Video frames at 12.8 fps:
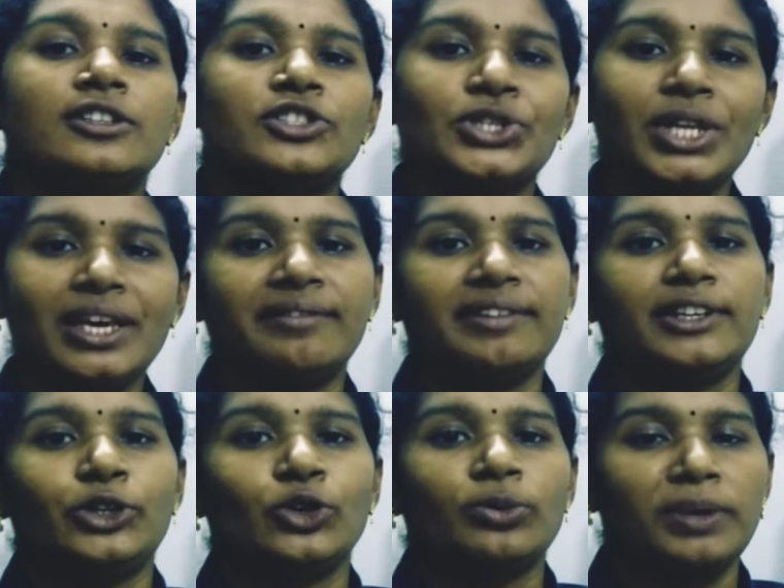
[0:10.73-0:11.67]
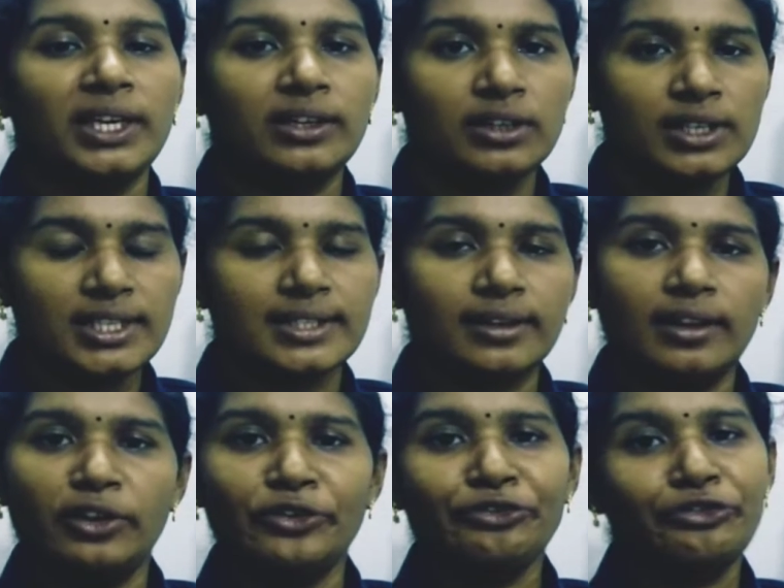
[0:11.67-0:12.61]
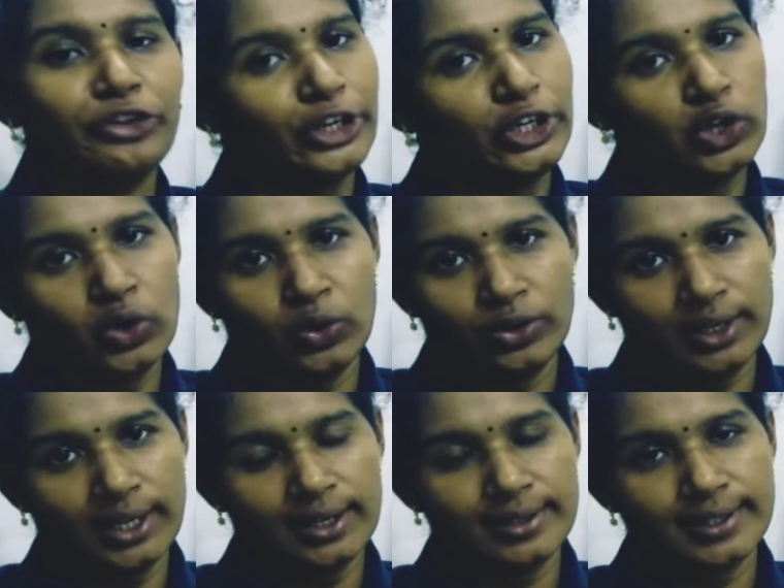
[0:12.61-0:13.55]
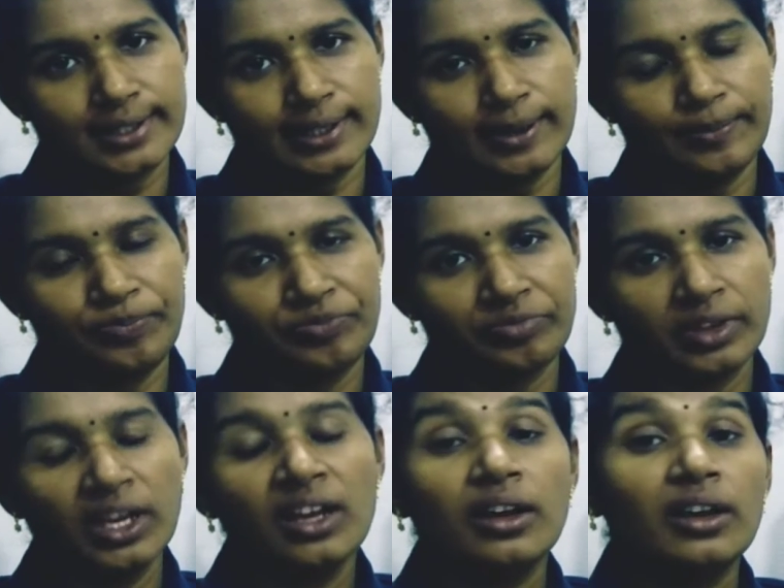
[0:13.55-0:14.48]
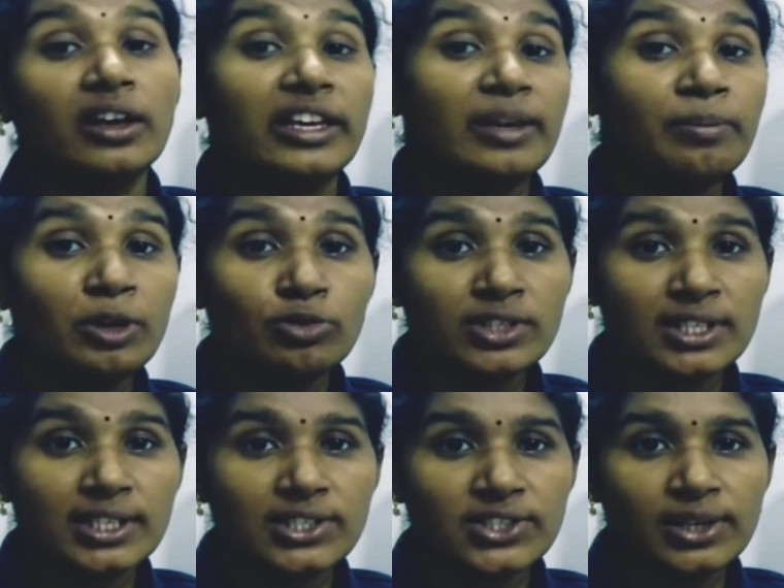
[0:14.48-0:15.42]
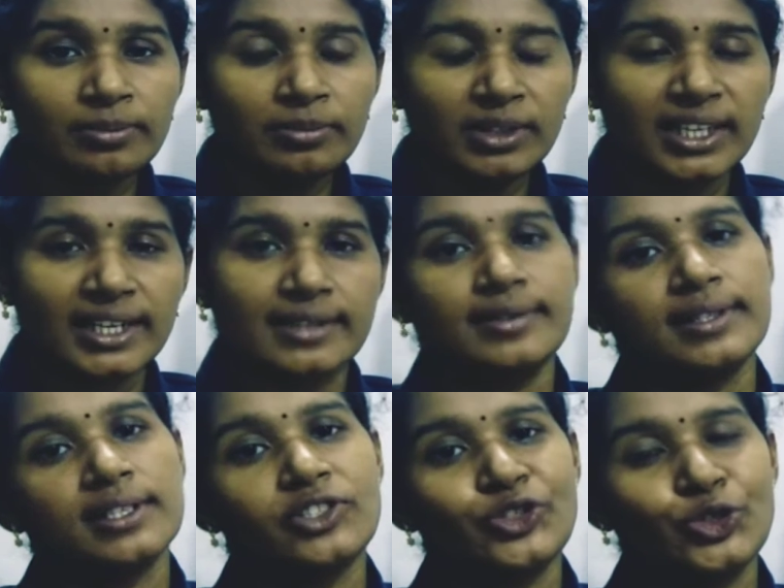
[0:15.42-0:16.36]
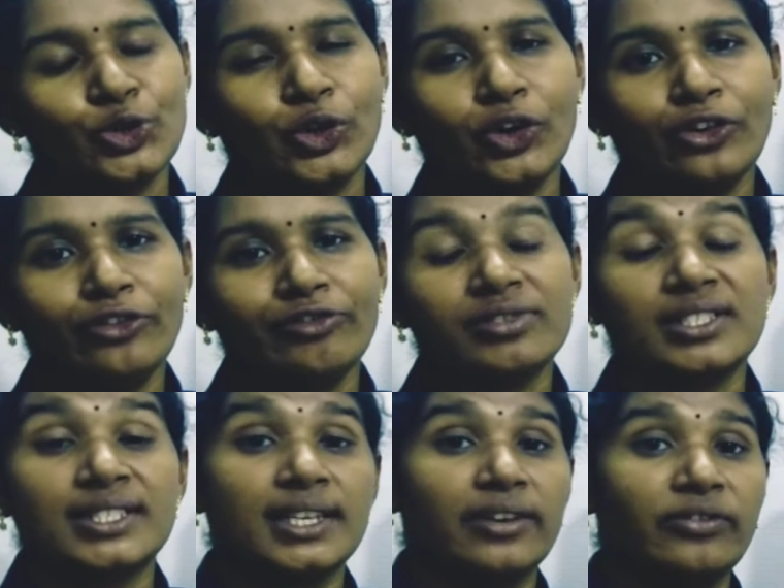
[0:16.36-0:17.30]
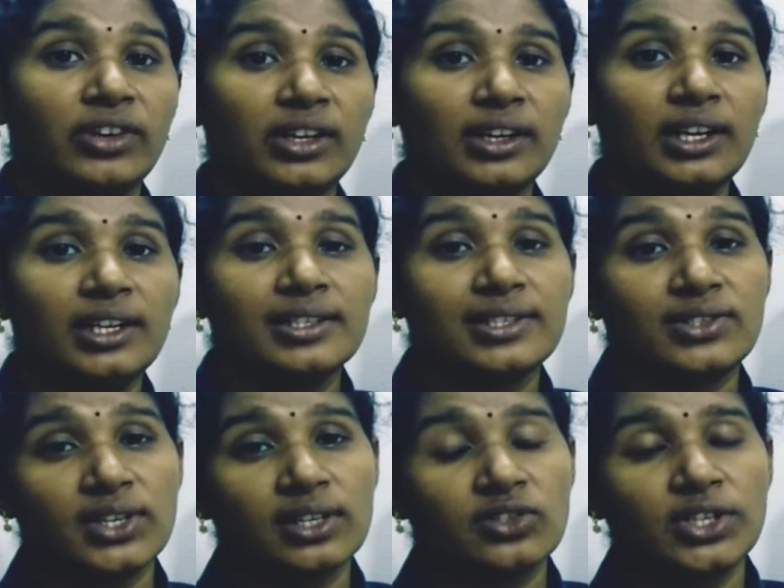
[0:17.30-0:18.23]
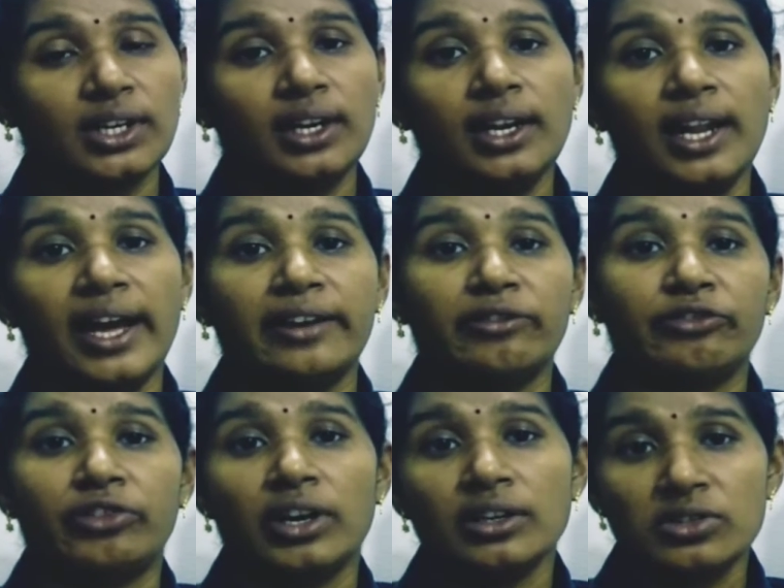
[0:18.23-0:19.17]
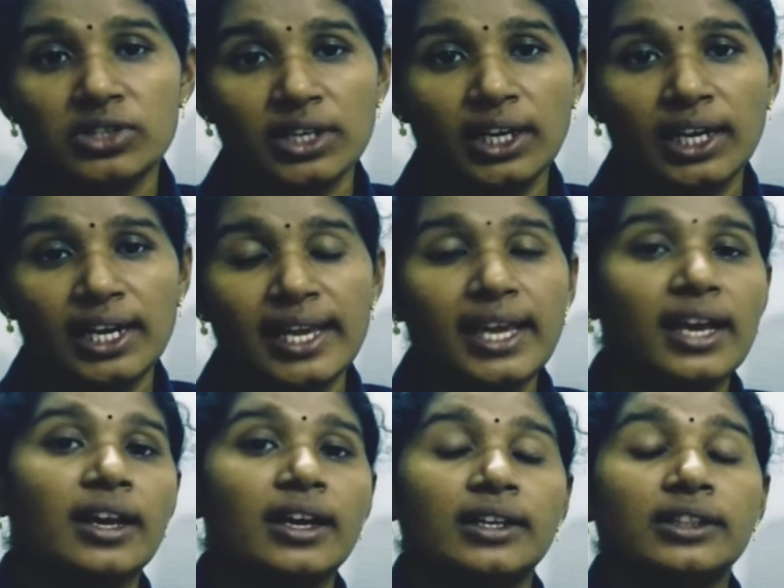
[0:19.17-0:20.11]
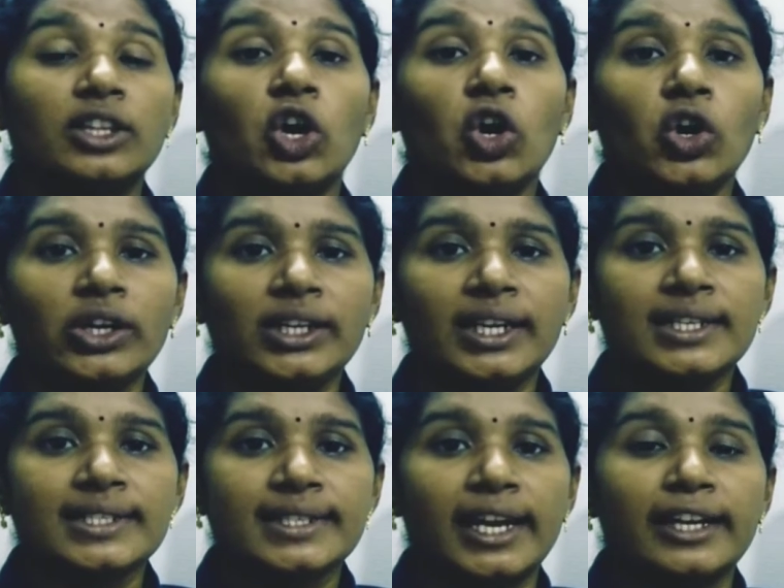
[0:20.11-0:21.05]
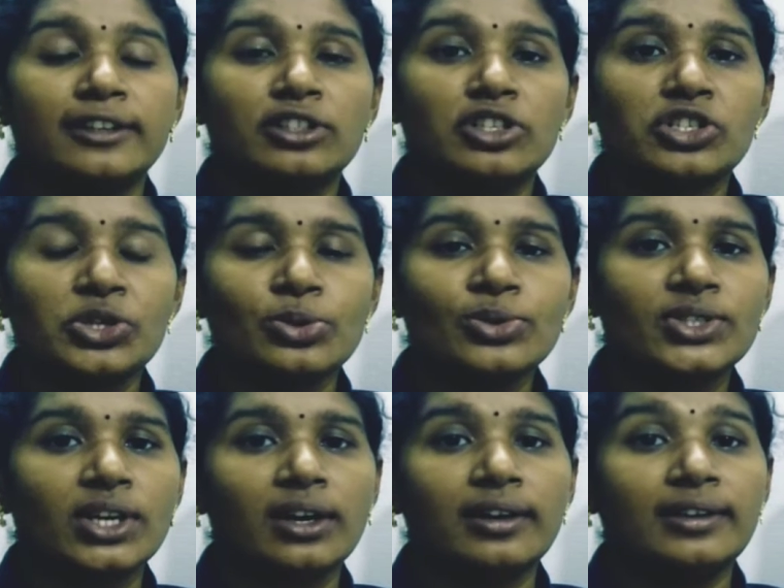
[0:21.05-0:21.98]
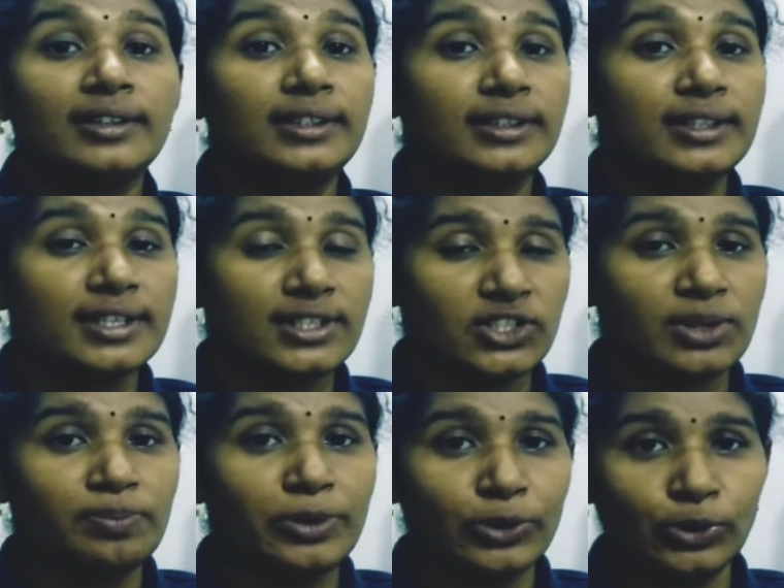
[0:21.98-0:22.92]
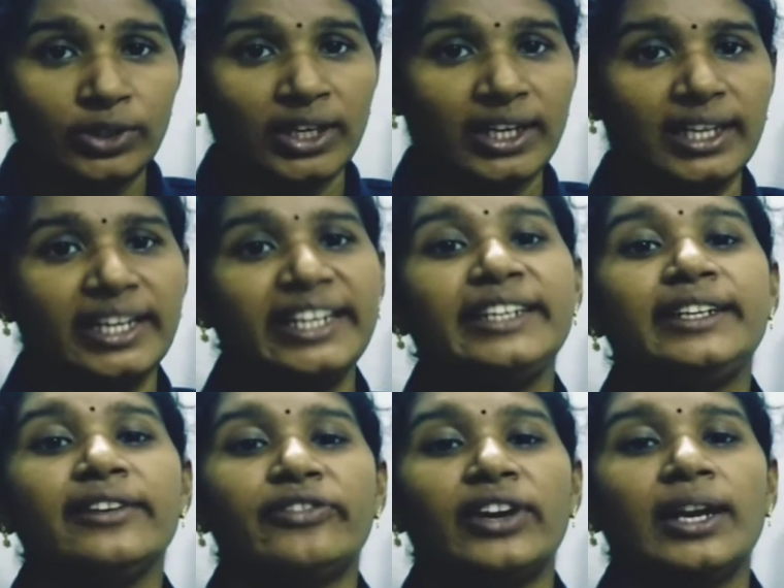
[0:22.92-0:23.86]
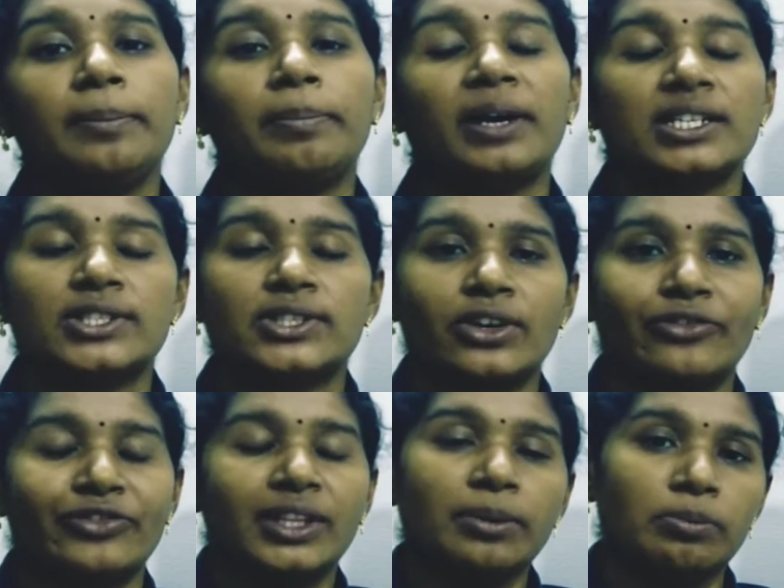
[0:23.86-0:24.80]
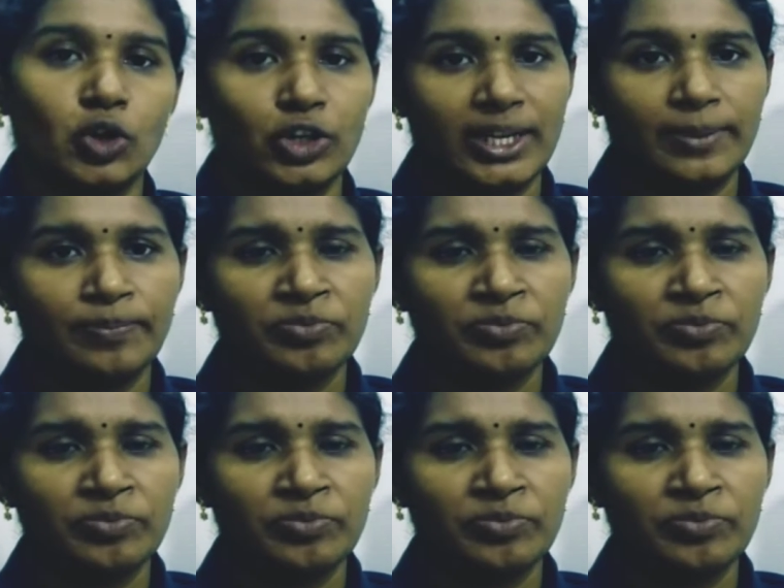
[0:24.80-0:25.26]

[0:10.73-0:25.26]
Today our topic is lymphoid organs. Immune system consists of several structural and functionally the organs and tissues are distributed in different parts of the body.